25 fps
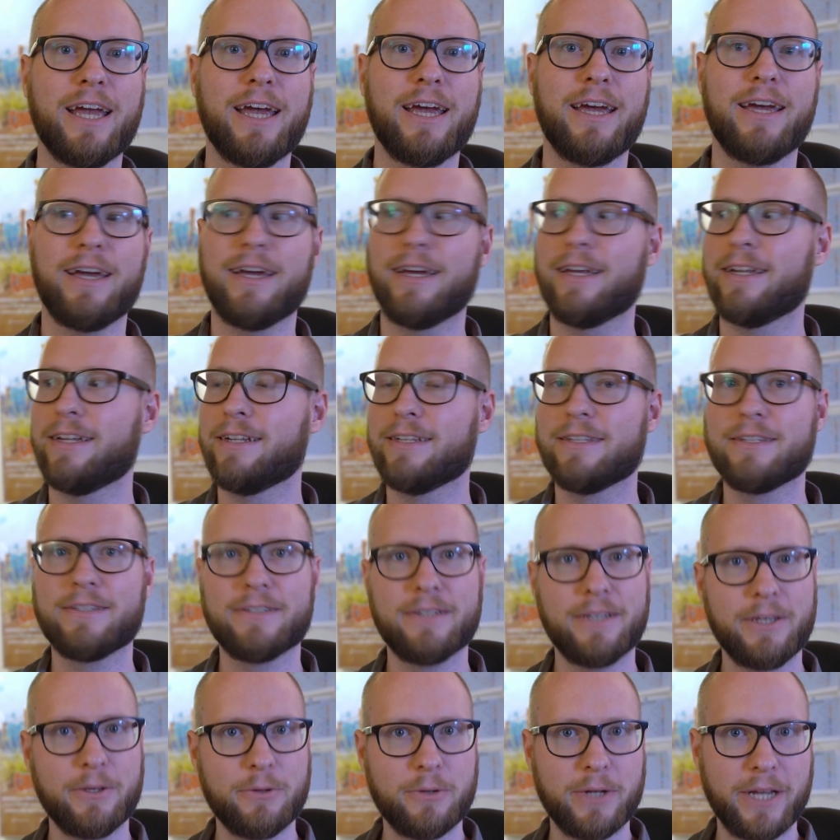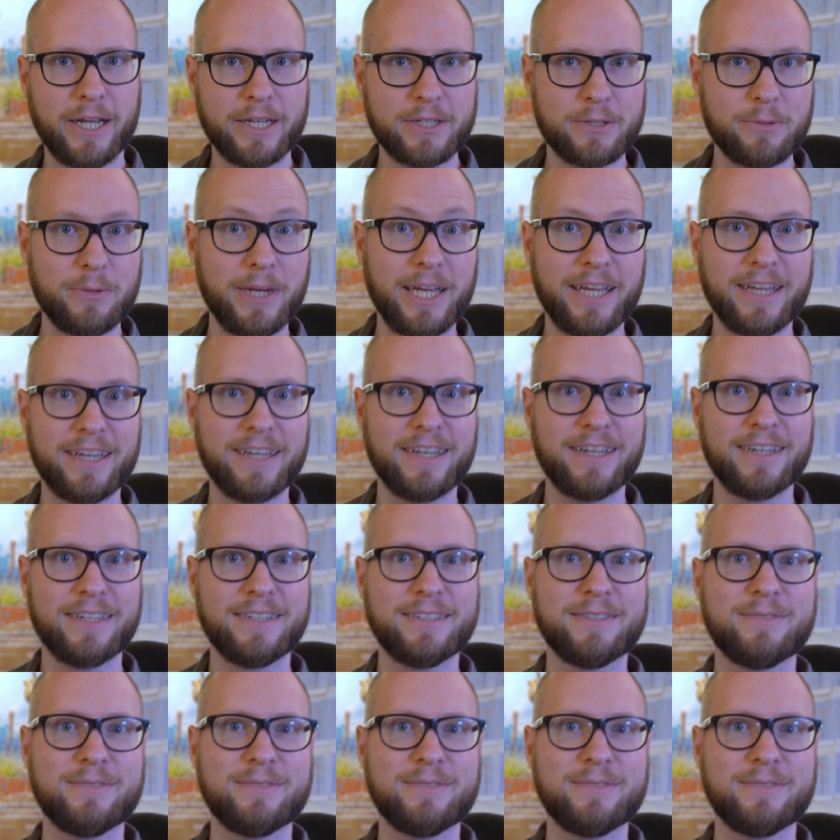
and see you next week.